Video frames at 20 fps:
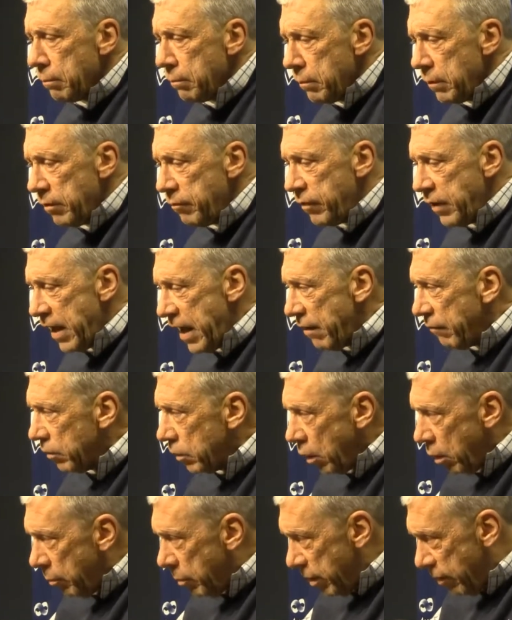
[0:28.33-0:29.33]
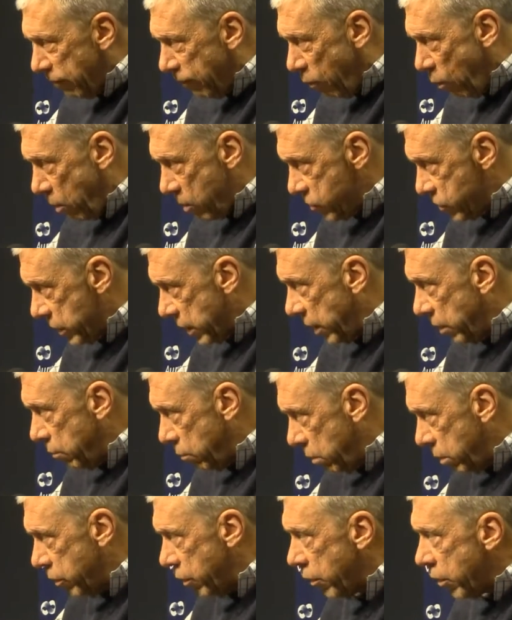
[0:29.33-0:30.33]
if you have a little bit of foresight
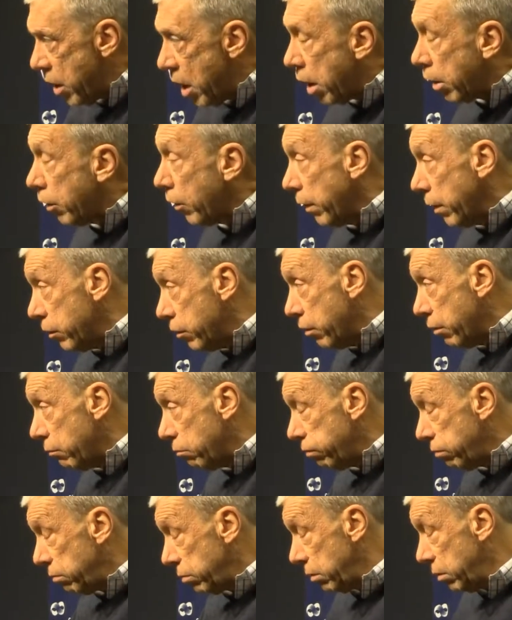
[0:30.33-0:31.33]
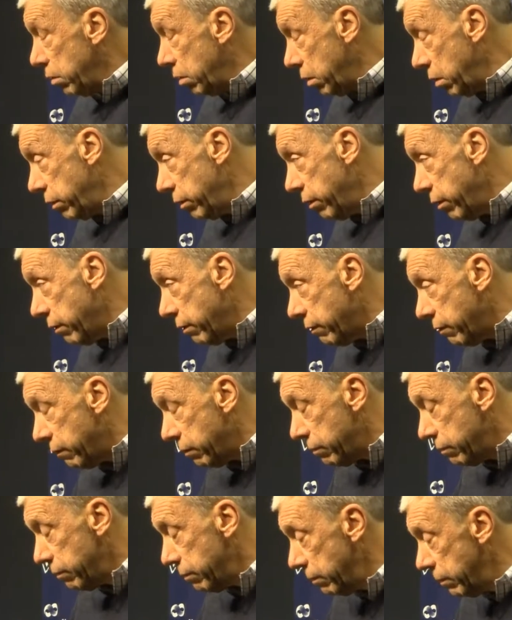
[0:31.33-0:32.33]
when you're younger and
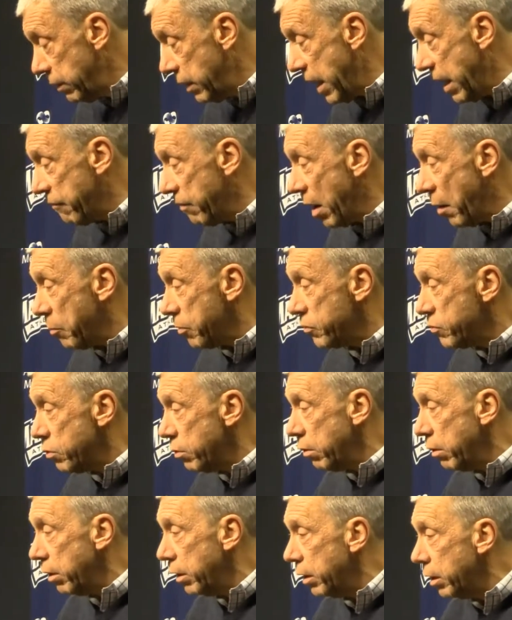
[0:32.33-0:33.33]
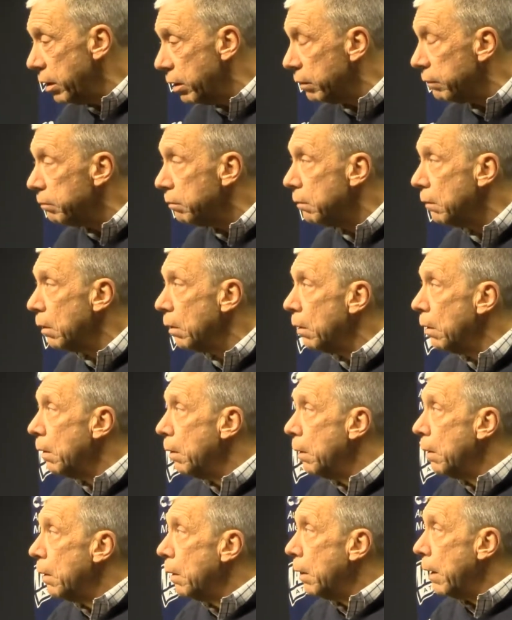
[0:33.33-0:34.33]
you have the opportunity to
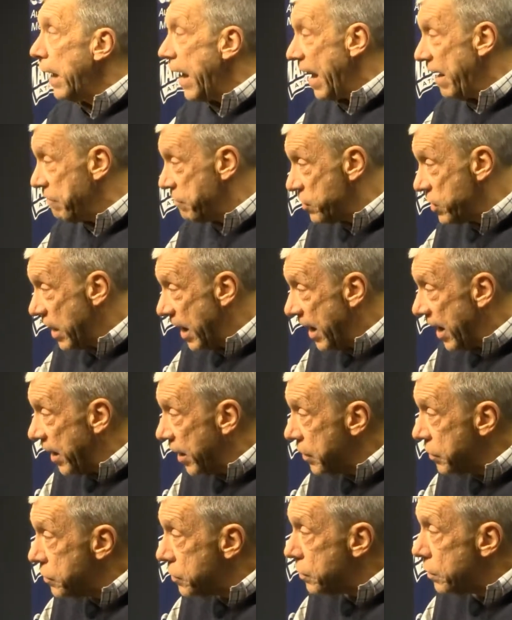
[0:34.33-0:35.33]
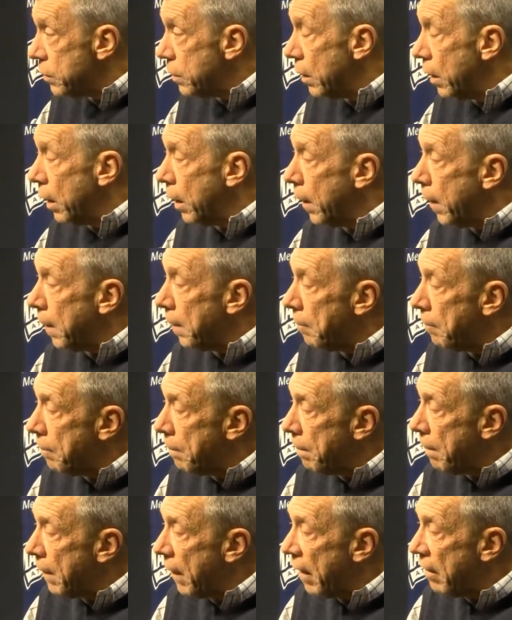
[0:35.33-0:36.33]
have size,
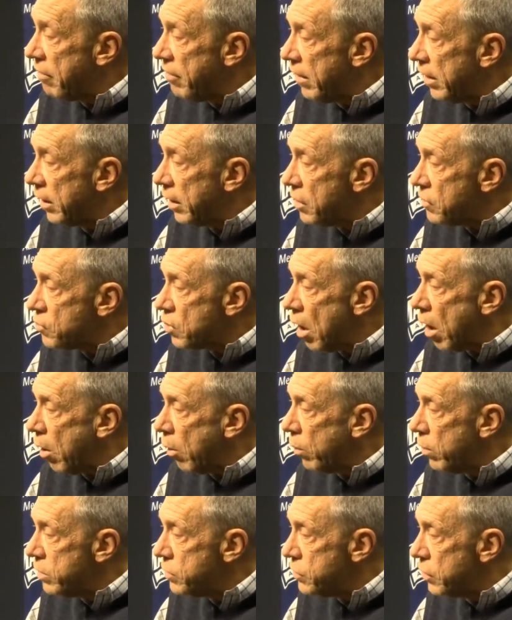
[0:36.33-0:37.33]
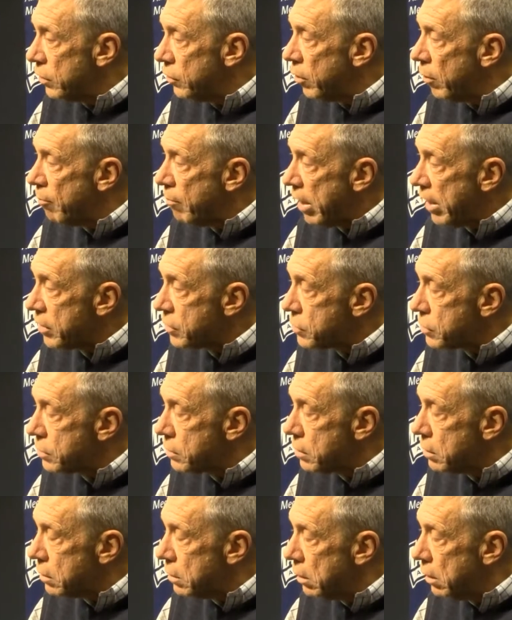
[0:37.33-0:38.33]
I think it's always in your
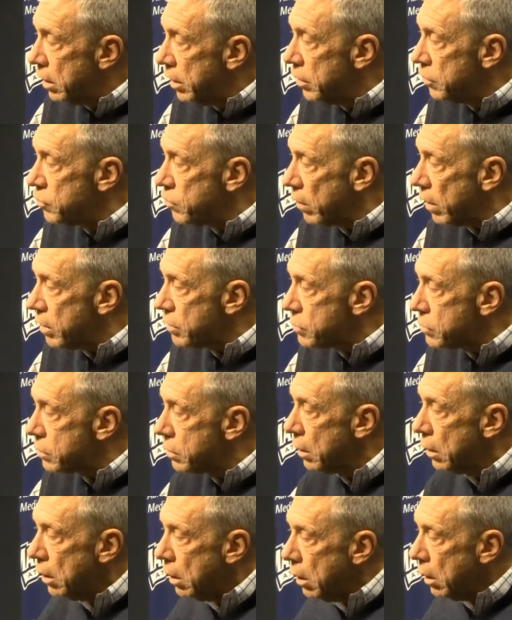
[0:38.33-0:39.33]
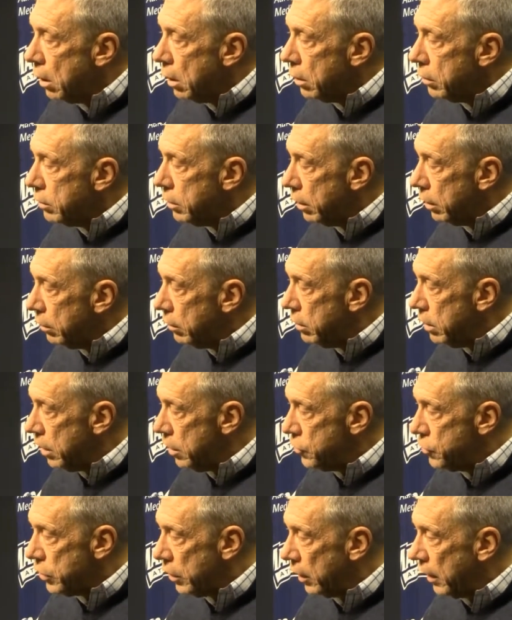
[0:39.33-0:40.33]
best interest to
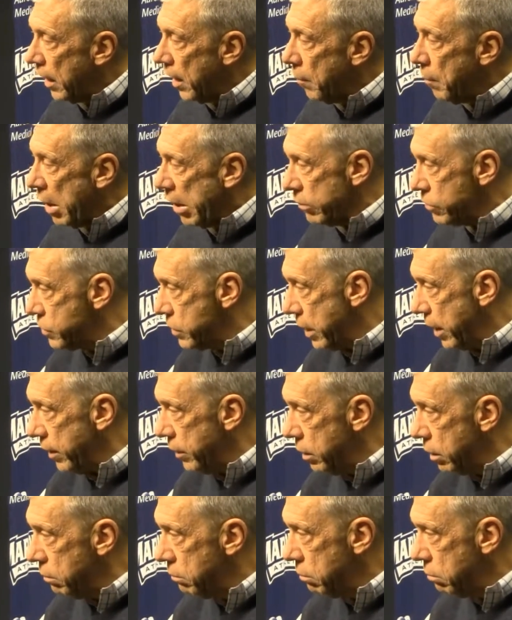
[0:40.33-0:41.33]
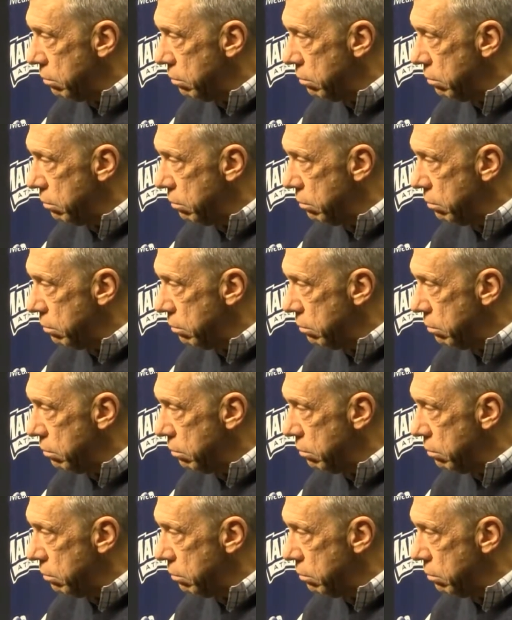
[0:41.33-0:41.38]
teach the game outside in.